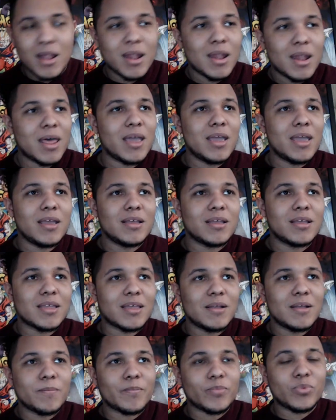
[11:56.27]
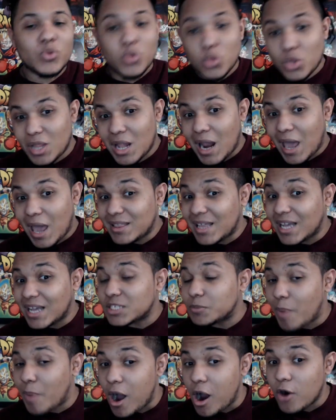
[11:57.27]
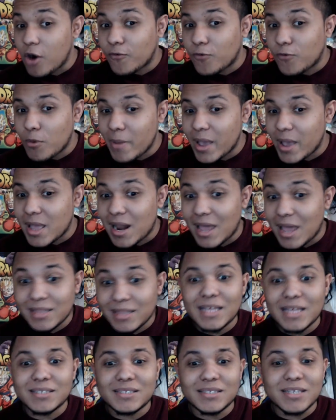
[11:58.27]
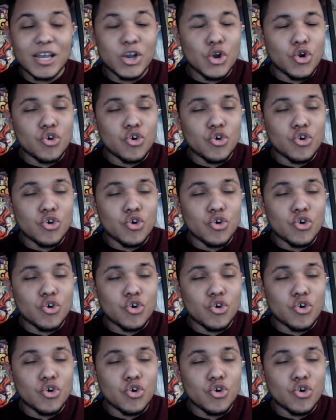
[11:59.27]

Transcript: Like that's powerful, man. Like, that's a